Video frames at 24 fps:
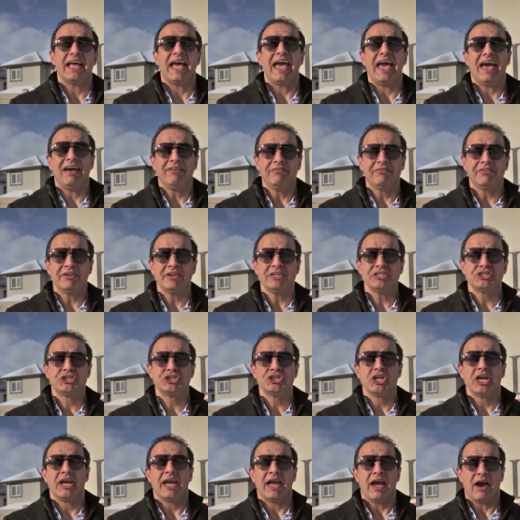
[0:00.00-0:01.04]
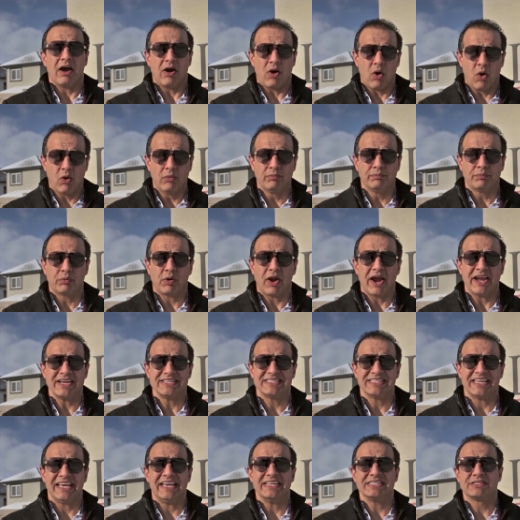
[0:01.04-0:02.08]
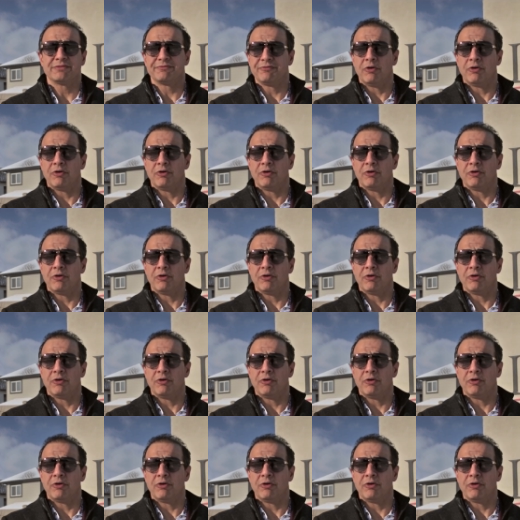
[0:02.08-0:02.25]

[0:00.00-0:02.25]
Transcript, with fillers: the average home price is